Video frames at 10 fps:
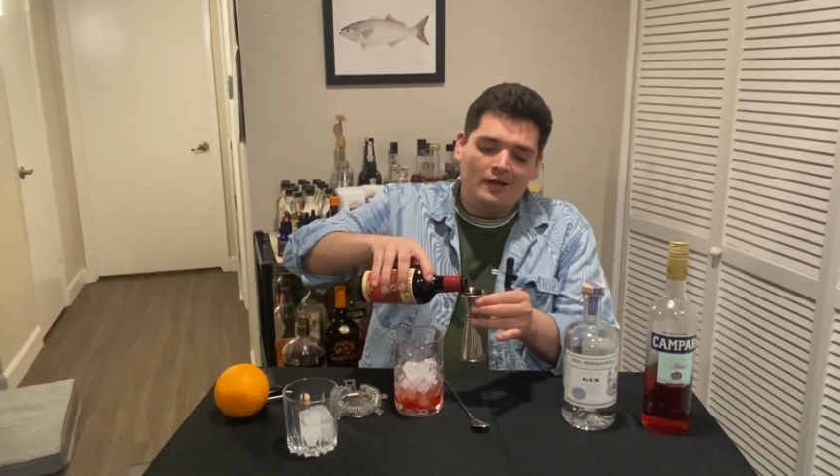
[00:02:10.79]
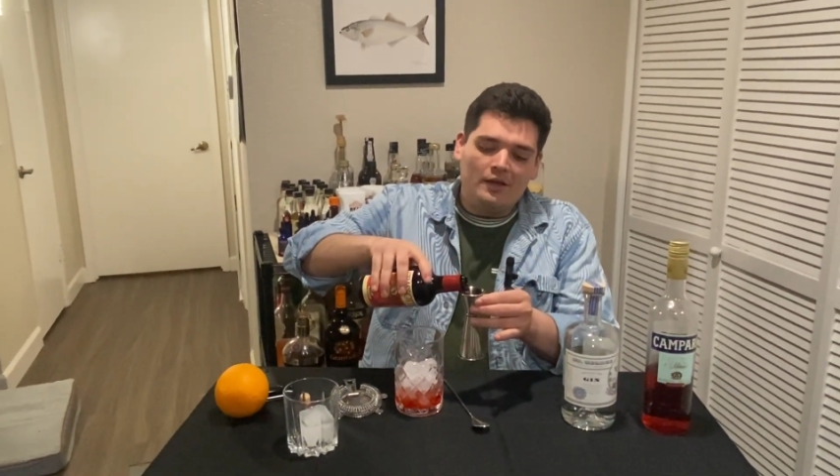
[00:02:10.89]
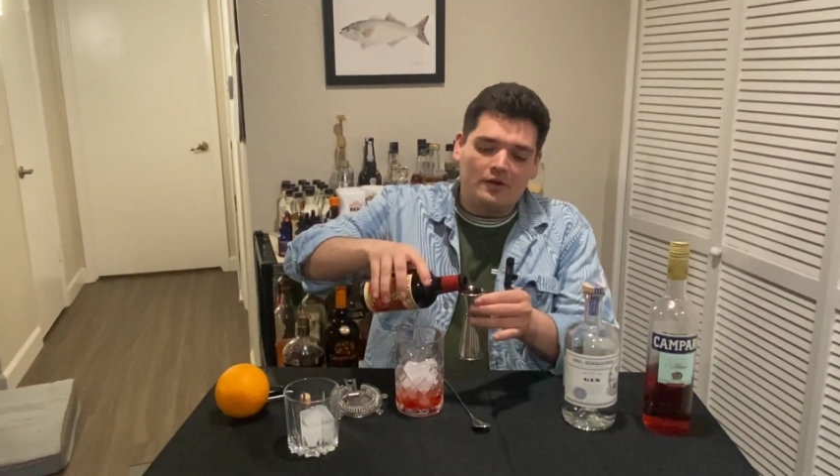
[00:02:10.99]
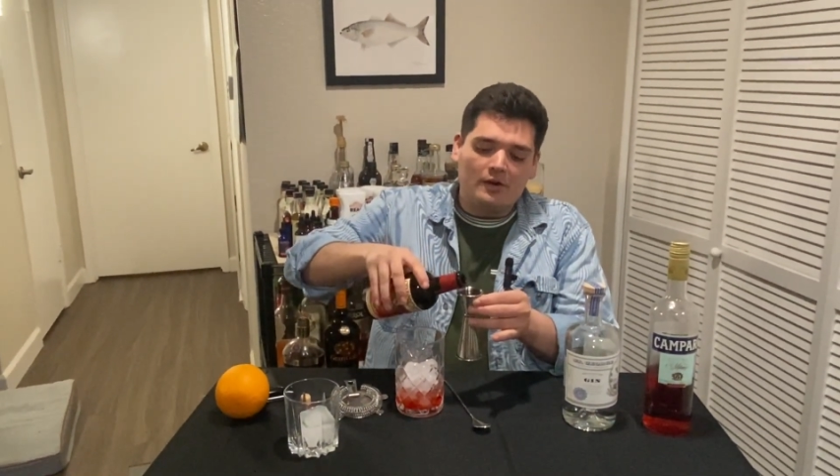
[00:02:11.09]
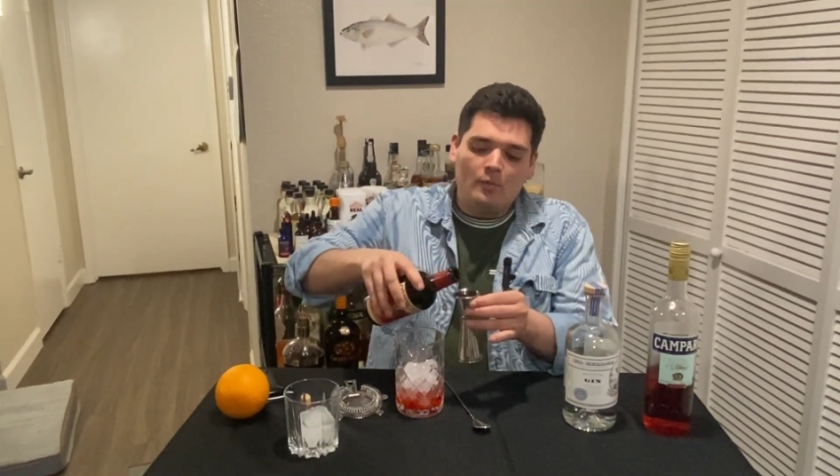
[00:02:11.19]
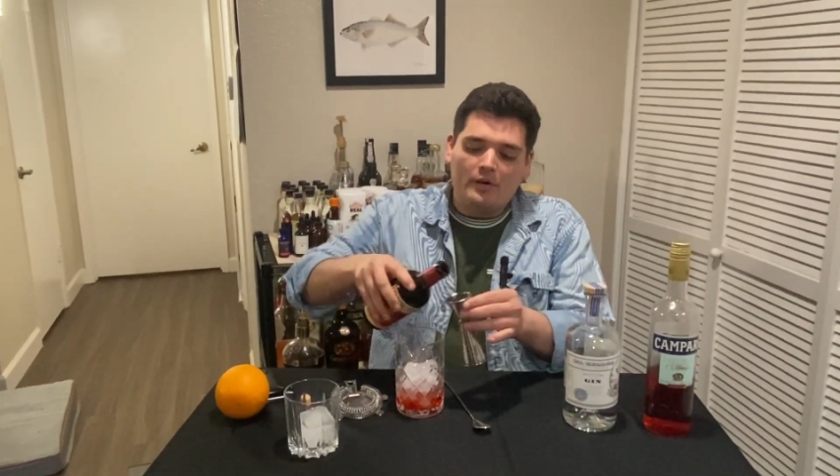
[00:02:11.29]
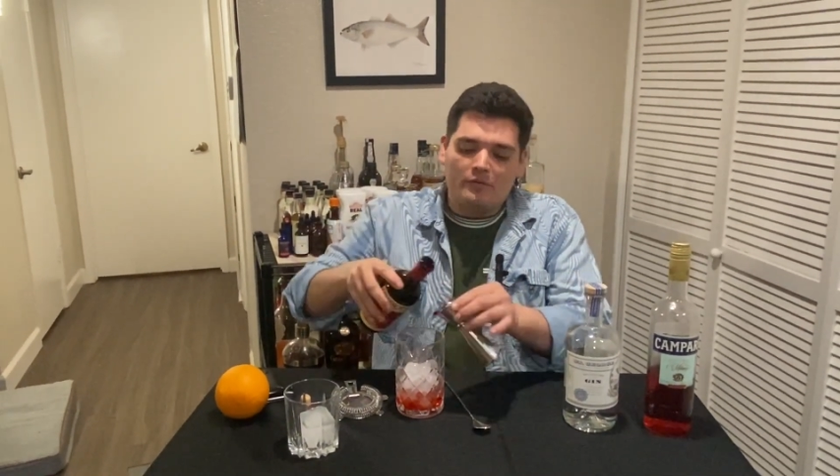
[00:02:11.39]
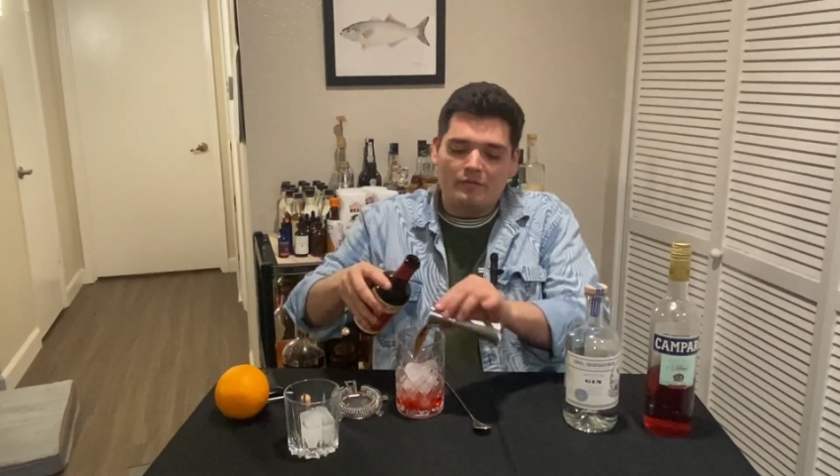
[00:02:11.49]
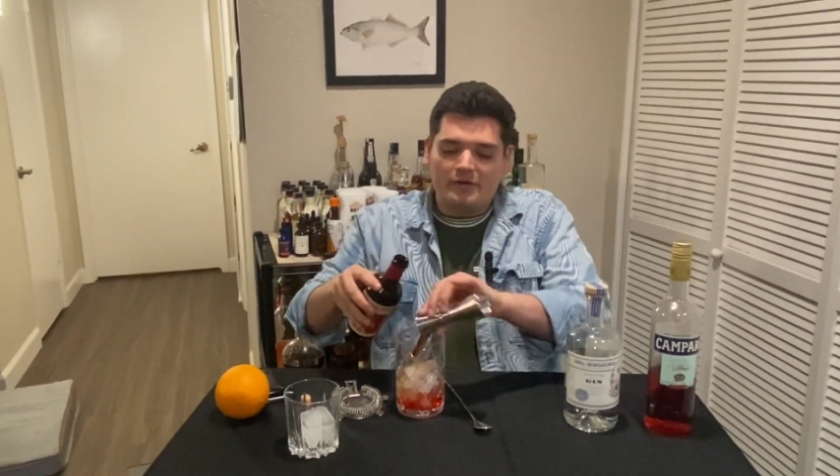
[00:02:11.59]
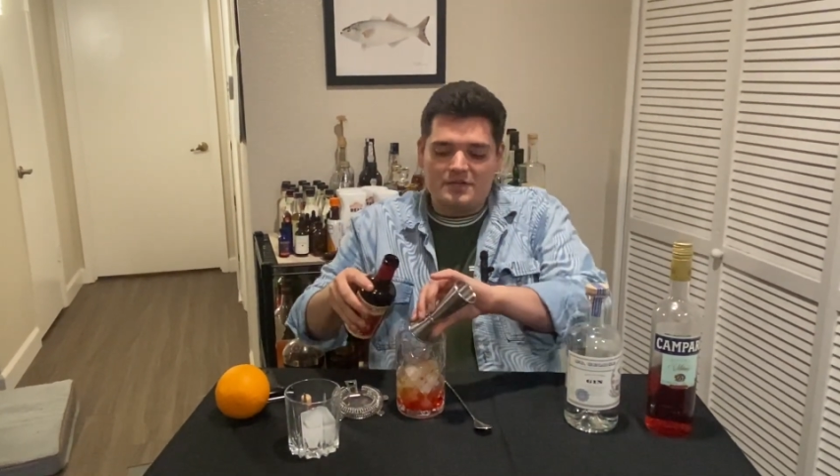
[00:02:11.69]
you're going to want to
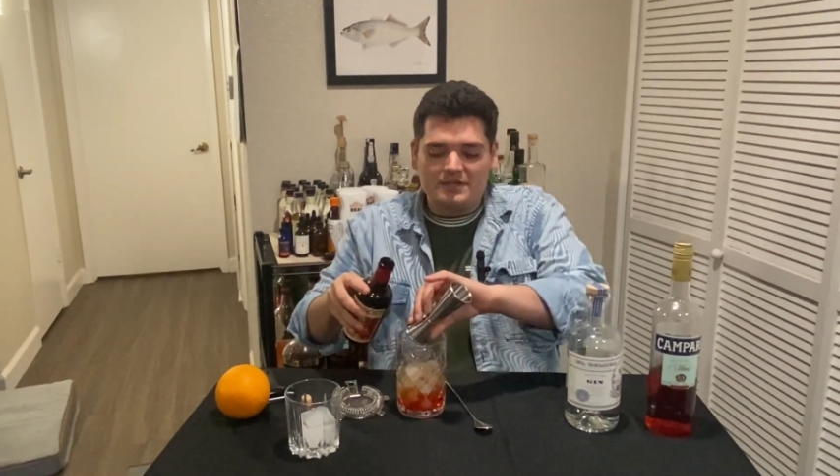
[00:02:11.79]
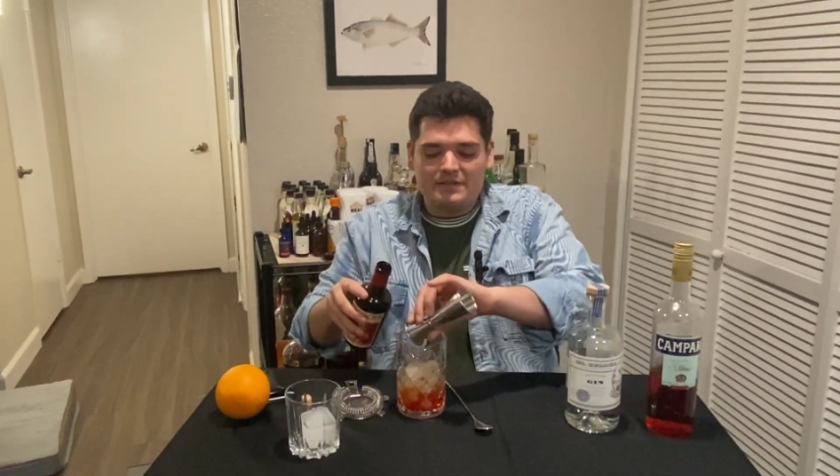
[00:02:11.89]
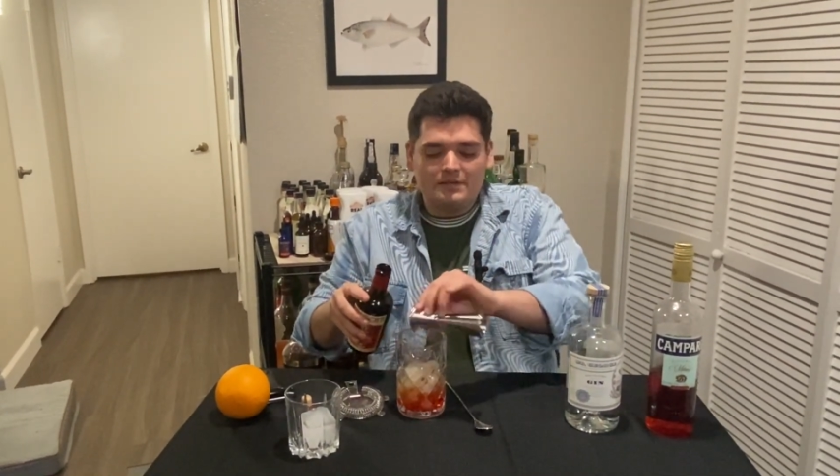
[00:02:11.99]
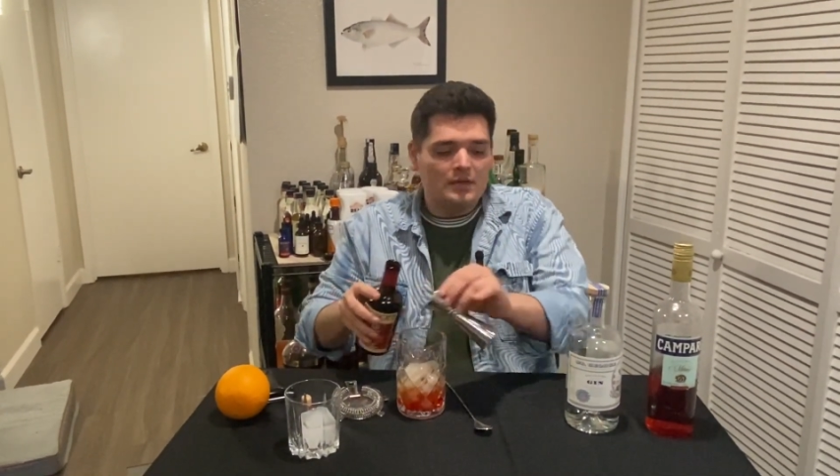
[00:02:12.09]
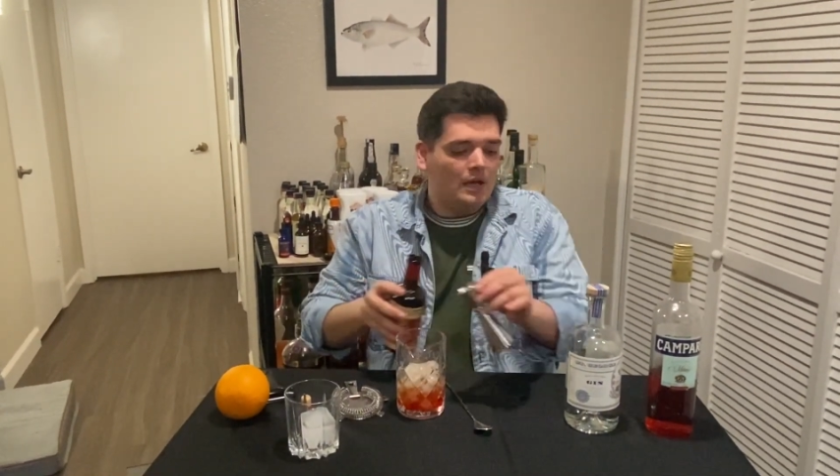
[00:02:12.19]
fridge it.